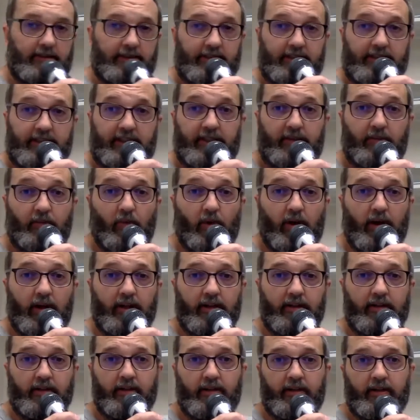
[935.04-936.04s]

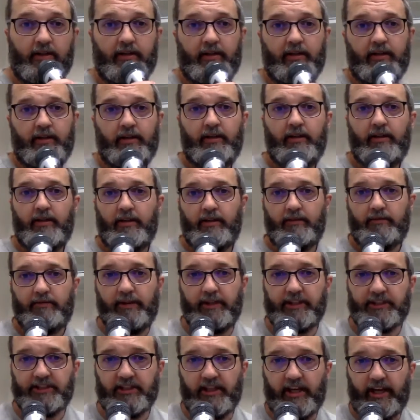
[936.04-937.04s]
T1 for
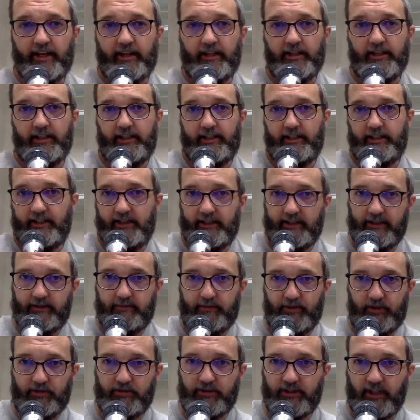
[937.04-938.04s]
the slider in the
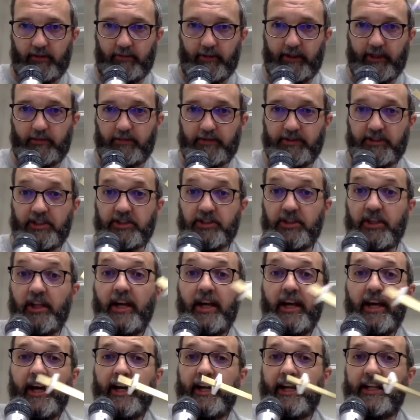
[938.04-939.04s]
2 centimeter position.
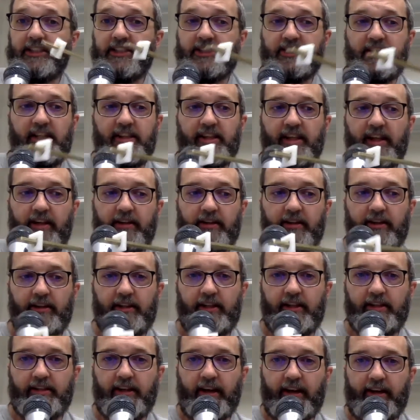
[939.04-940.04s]
And I just did that the
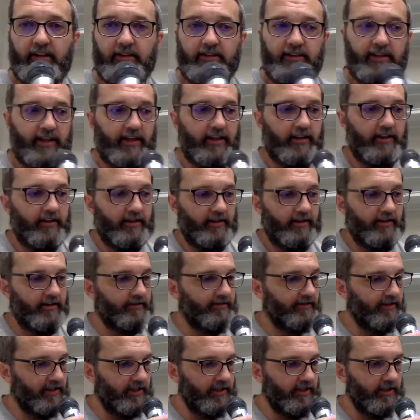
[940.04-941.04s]
entire length
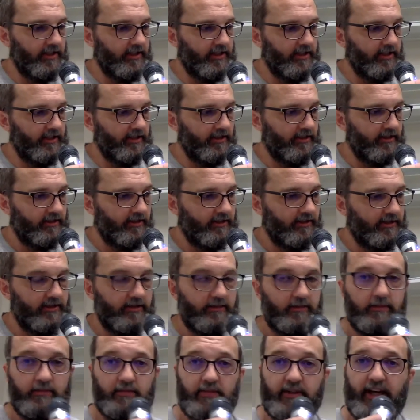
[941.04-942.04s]
of the
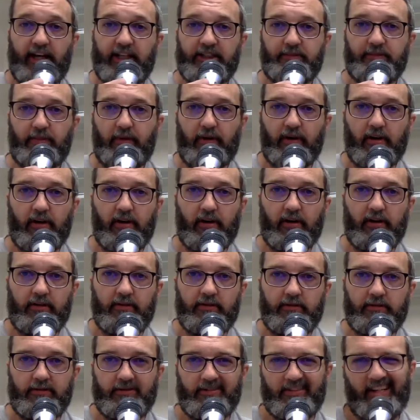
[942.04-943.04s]
brass bar,
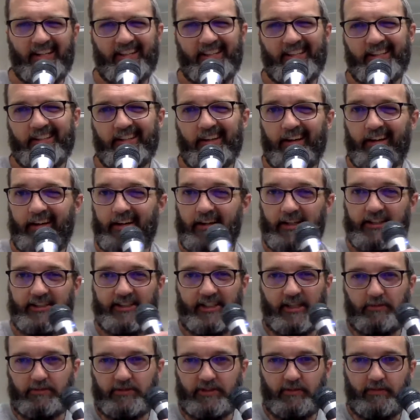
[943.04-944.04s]
not the entire. I
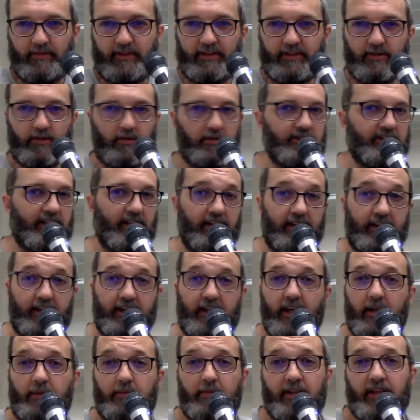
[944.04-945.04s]
skipped some of these holes down at the
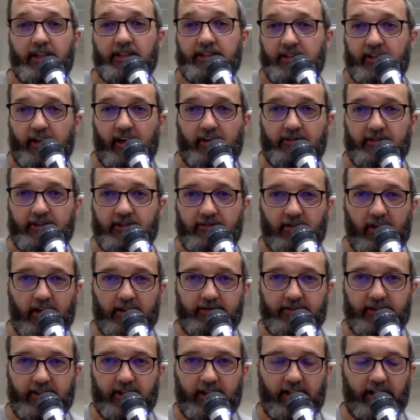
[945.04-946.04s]
end because they're not really
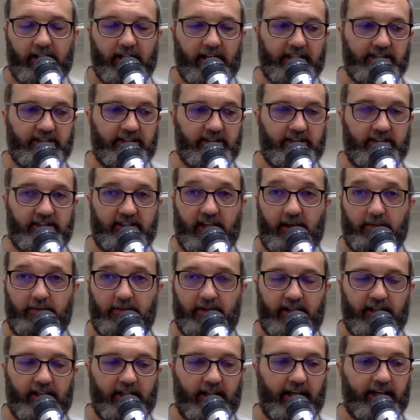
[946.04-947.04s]
relevant to the next step in
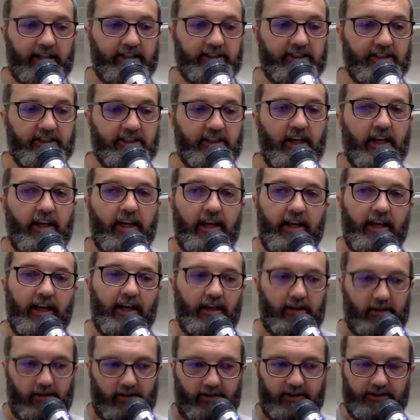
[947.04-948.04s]
the analysis.
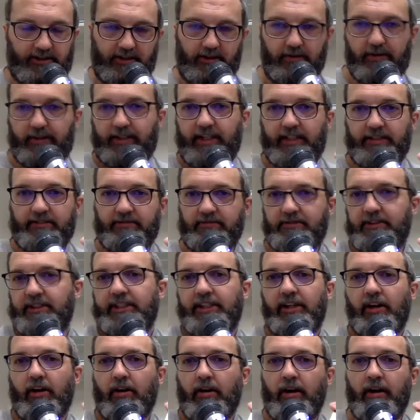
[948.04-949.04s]
And also, it gets really
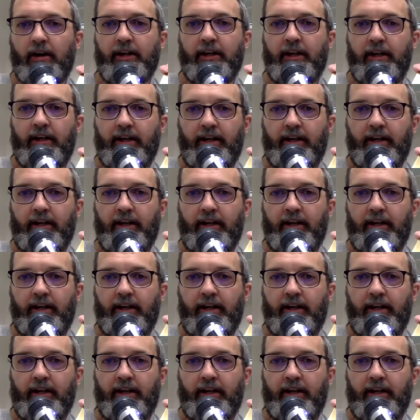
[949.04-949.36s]
hard